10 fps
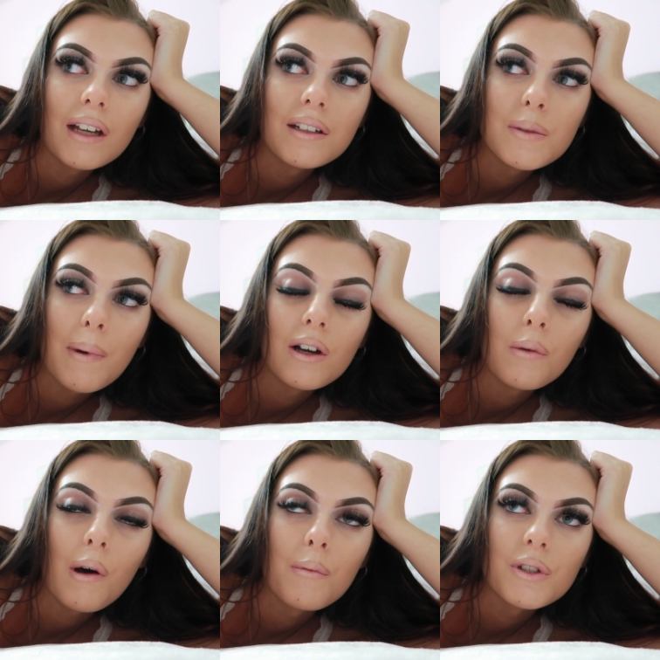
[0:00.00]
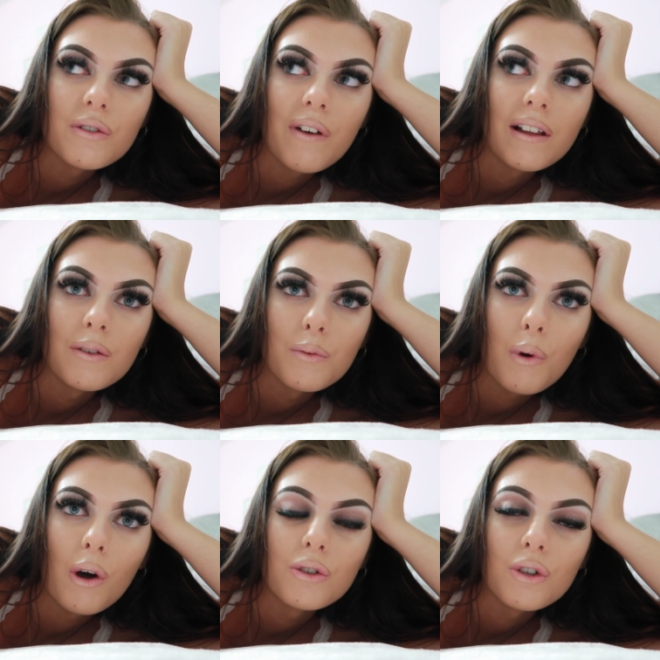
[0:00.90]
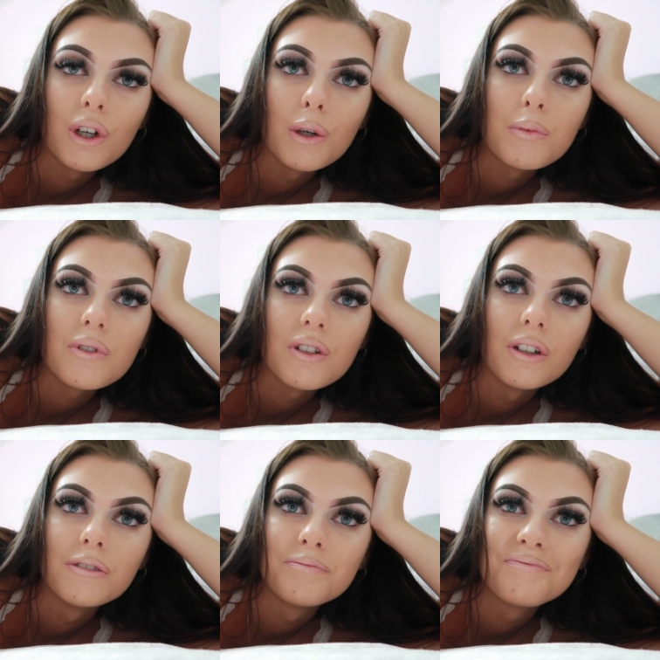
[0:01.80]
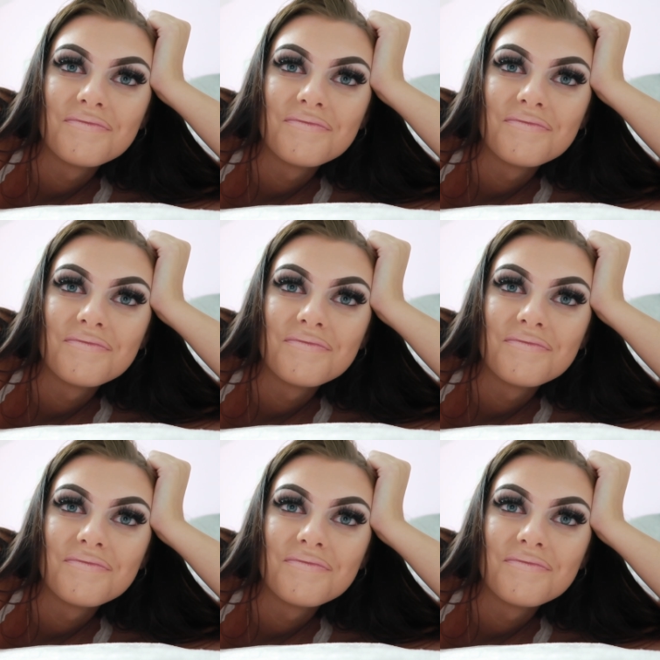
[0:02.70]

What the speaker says: need to pack up all my stuff for Ellen's wardrobe, so